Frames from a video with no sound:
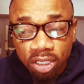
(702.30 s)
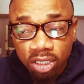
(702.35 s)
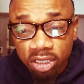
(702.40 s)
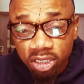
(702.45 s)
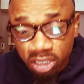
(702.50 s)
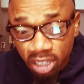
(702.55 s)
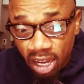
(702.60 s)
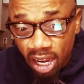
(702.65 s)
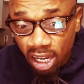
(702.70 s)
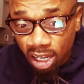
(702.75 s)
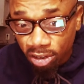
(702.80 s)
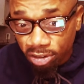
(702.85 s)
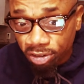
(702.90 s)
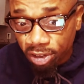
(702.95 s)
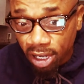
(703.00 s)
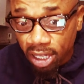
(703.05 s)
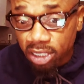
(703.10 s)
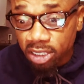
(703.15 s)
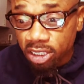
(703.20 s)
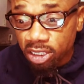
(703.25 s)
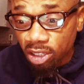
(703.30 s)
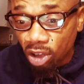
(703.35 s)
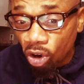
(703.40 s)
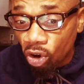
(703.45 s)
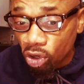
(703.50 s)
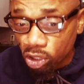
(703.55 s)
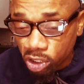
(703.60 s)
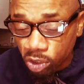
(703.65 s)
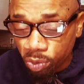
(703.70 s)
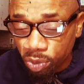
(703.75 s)
sacrifice
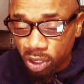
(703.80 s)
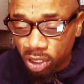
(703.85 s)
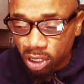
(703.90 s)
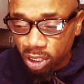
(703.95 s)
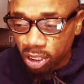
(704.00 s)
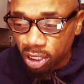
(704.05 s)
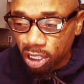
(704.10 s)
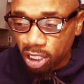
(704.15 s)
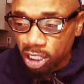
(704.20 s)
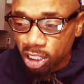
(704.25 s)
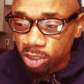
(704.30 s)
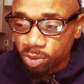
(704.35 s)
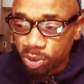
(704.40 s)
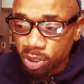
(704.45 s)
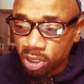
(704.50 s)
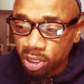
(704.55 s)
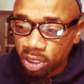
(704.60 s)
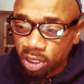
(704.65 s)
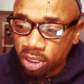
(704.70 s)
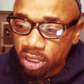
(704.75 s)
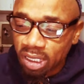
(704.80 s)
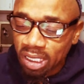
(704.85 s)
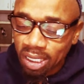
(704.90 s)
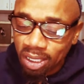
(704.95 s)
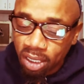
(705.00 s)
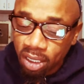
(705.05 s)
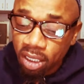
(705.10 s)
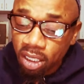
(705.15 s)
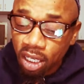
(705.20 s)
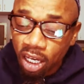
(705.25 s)
ultimately is. Because
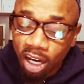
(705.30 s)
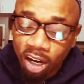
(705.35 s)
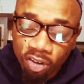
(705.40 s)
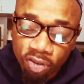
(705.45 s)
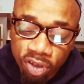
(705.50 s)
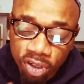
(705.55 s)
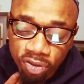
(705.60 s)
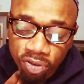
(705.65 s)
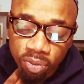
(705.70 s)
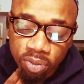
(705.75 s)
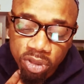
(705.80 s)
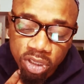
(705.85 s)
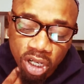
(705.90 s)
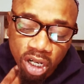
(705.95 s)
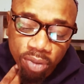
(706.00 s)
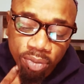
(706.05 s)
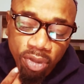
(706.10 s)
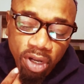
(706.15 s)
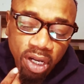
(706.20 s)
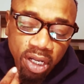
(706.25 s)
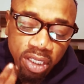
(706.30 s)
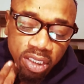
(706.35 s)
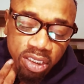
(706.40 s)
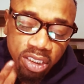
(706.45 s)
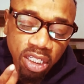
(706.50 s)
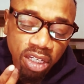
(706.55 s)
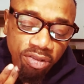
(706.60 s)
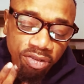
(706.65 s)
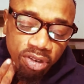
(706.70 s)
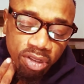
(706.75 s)
I read from Jeremiah
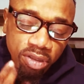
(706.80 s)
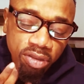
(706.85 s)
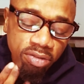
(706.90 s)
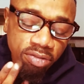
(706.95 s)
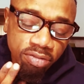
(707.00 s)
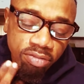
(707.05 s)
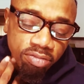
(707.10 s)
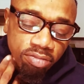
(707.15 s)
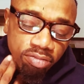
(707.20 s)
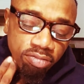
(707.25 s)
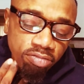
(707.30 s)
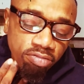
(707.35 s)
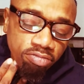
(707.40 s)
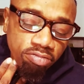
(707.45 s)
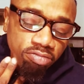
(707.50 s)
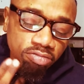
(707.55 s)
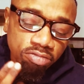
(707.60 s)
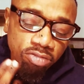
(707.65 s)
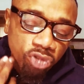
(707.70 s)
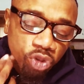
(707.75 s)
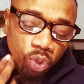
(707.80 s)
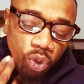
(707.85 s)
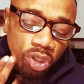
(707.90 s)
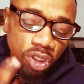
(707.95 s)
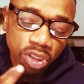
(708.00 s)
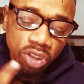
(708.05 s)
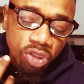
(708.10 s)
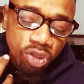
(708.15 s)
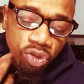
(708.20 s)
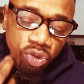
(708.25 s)
seven.
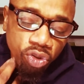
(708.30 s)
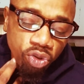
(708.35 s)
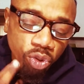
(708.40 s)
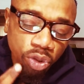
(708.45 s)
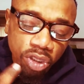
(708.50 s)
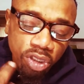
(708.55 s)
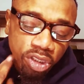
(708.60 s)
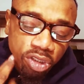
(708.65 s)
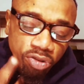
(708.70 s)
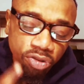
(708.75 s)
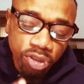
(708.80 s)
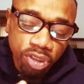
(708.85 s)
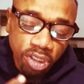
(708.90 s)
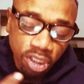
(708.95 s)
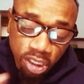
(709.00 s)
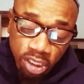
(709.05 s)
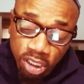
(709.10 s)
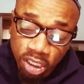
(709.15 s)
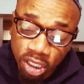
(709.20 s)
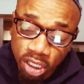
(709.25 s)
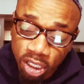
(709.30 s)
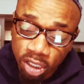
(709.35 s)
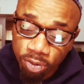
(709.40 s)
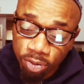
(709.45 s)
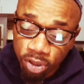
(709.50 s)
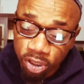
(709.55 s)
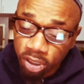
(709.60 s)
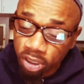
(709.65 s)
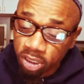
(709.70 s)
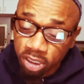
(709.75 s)
22, 23 again
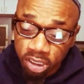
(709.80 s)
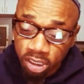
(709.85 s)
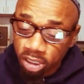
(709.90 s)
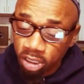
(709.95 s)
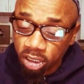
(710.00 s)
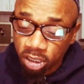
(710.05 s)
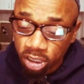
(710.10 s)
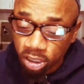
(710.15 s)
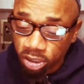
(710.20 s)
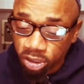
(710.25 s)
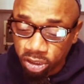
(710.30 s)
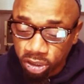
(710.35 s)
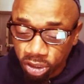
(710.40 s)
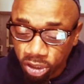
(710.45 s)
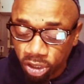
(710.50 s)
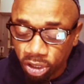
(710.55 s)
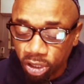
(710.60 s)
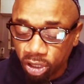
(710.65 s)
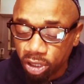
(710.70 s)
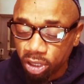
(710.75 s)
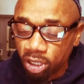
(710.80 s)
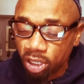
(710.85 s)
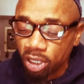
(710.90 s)
because he didn't concern